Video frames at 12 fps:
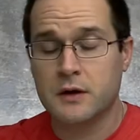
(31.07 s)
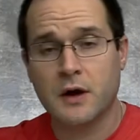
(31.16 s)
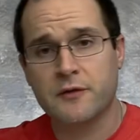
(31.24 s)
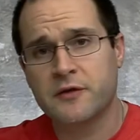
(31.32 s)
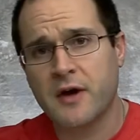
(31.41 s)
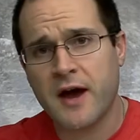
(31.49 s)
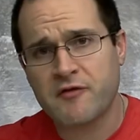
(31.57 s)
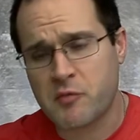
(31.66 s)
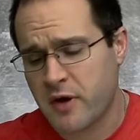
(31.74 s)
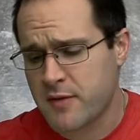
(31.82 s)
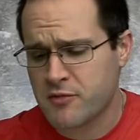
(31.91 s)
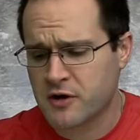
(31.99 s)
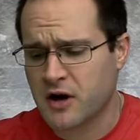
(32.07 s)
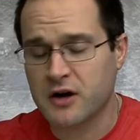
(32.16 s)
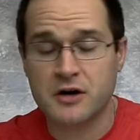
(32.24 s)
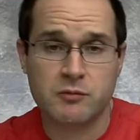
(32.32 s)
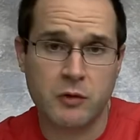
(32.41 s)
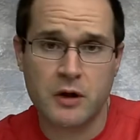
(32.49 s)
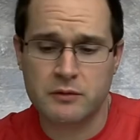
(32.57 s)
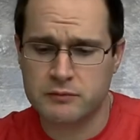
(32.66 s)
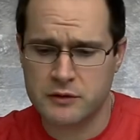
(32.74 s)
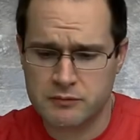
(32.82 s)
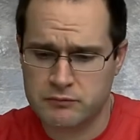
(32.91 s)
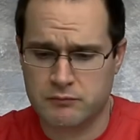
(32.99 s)
Now if you have a paper cutter,
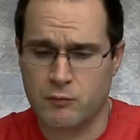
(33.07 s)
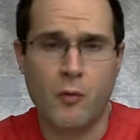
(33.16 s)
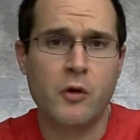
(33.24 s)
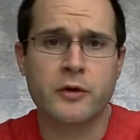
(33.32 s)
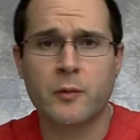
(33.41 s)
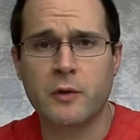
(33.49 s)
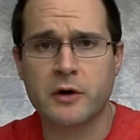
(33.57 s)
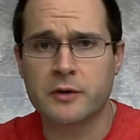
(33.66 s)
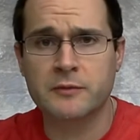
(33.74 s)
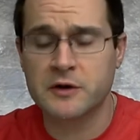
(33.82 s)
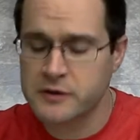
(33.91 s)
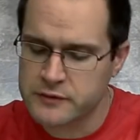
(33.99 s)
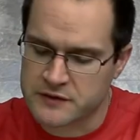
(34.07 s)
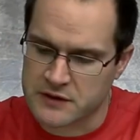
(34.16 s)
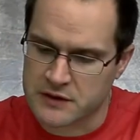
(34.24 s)
well, you're more than welcome to use